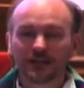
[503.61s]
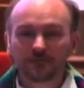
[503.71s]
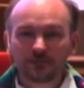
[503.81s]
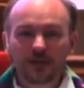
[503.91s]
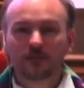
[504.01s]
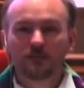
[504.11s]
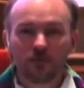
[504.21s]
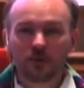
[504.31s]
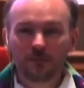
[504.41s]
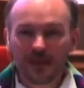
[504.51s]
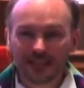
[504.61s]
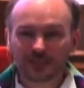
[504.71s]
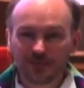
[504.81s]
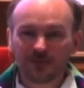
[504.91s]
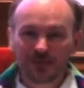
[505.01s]
It felt more
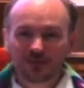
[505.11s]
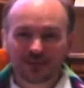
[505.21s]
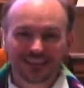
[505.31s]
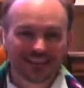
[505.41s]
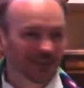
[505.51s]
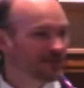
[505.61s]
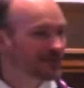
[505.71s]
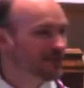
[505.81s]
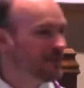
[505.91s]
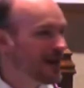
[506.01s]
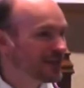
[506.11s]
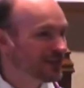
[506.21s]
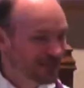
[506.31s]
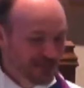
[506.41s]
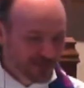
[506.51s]
major, but really it was a
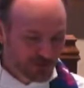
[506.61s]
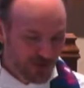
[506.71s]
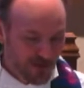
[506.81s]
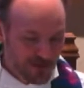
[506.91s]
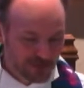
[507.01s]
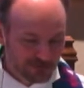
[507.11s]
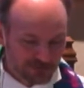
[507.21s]
minor trauma.